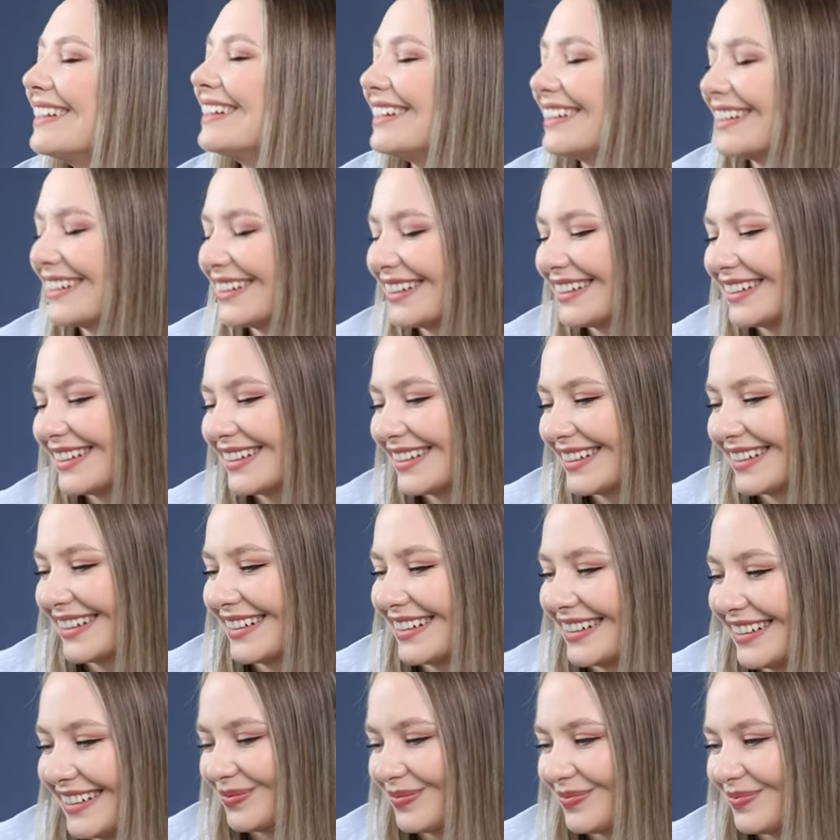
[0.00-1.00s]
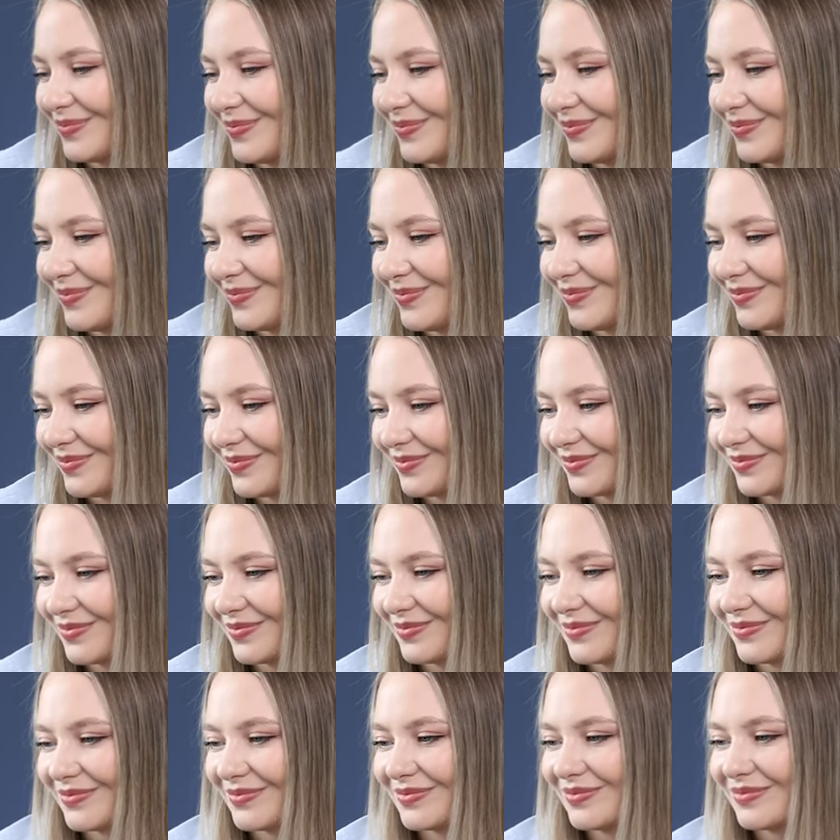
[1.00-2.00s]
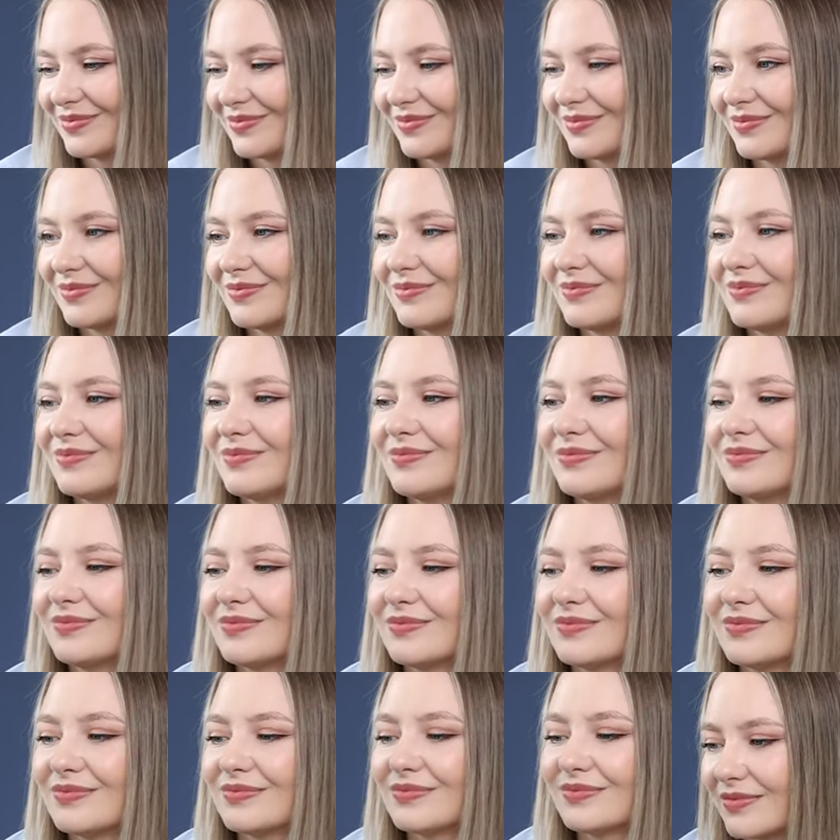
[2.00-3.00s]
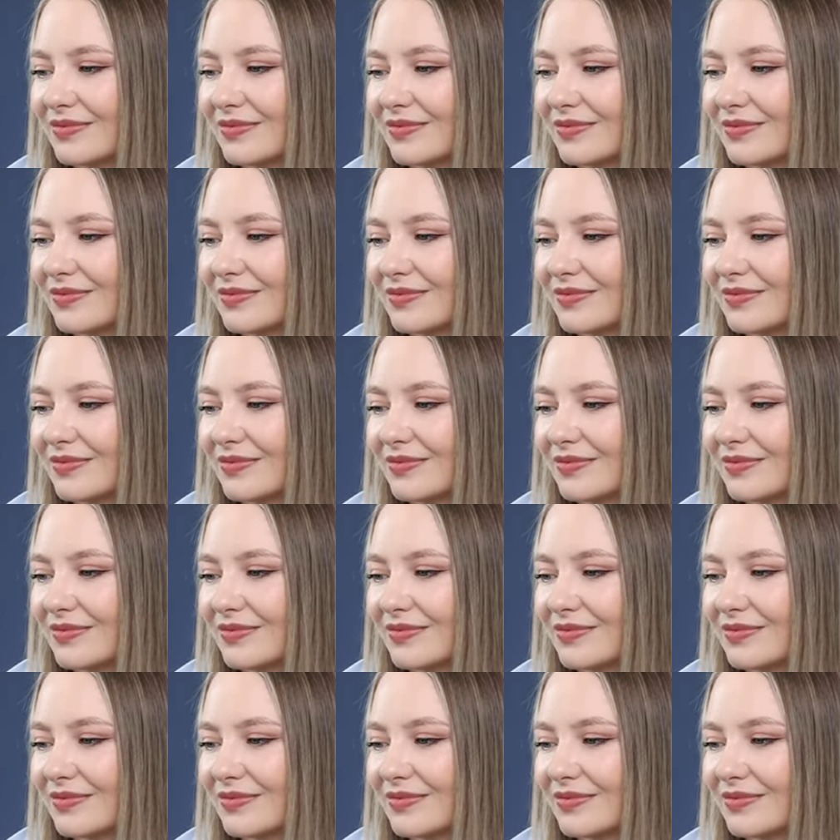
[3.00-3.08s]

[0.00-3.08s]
(silent)